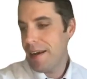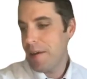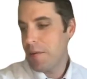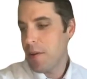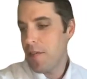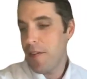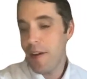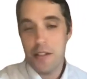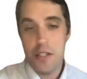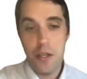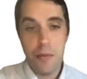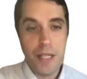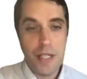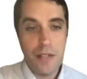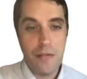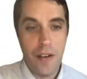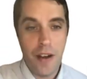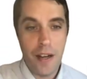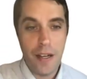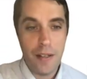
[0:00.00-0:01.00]
We've had so much
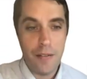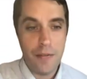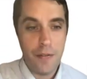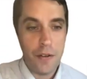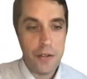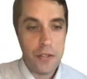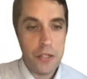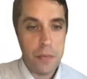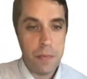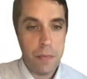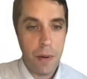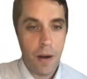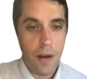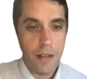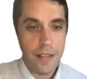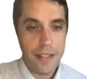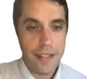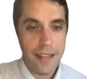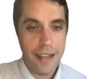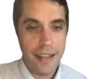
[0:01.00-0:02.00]
fun in the first 2
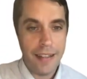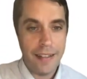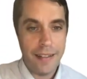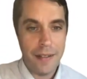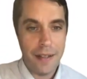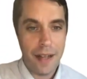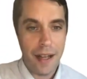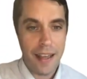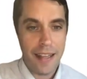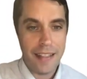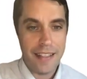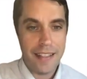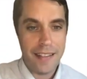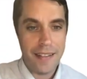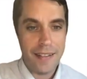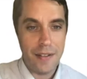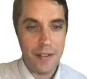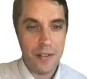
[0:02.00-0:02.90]
parts that I had to